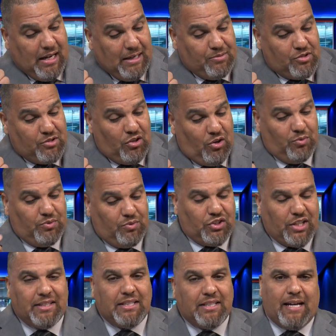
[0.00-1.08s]
So
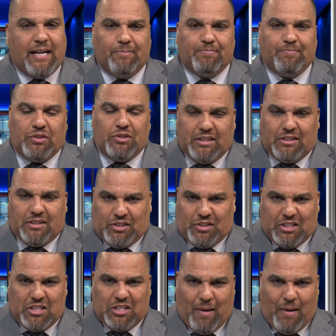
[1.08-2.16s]
check this out. So
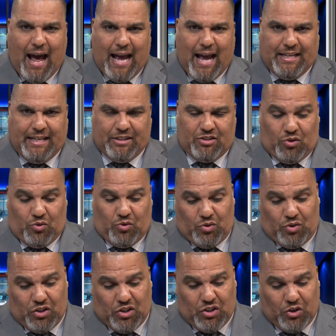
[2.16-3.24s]
this is my idea. So
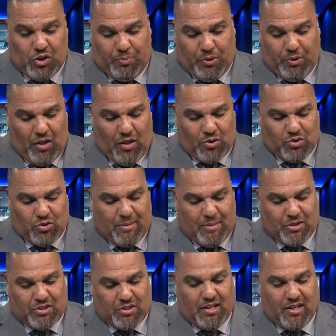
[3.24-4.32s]
you put all those
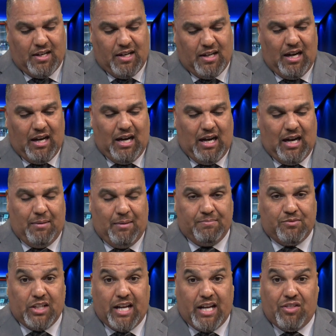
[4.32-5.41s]
numbers
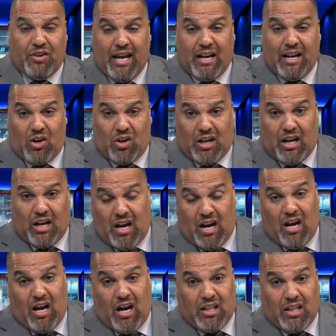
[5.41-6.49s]
together. You got
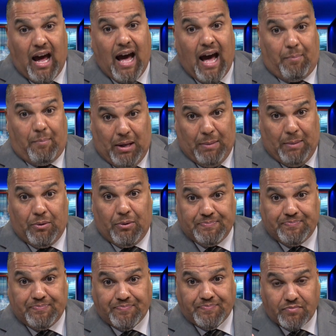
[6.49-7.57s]
a lot of people.
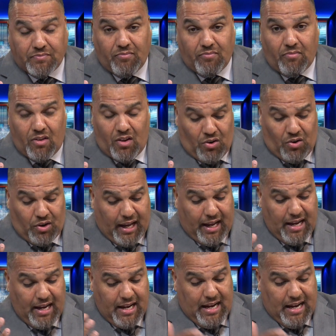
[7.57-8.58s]
Okay.